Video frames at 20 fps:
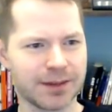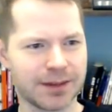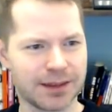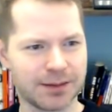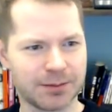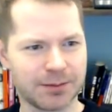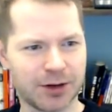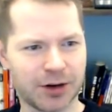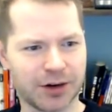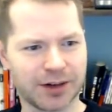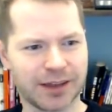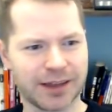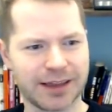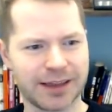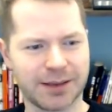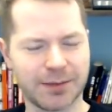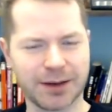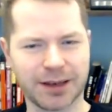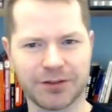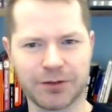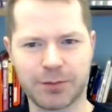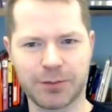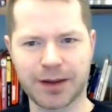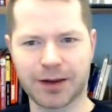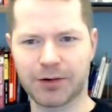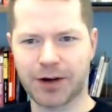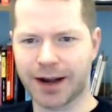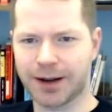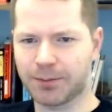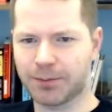I'm currently in the middle of a big
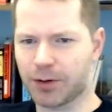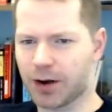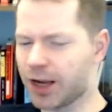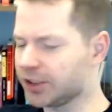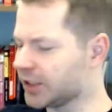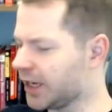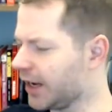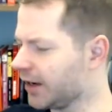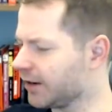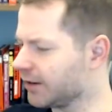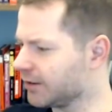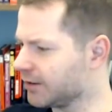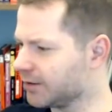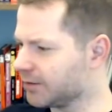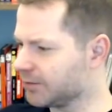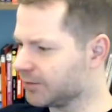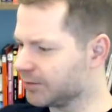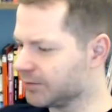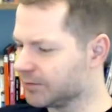writing project.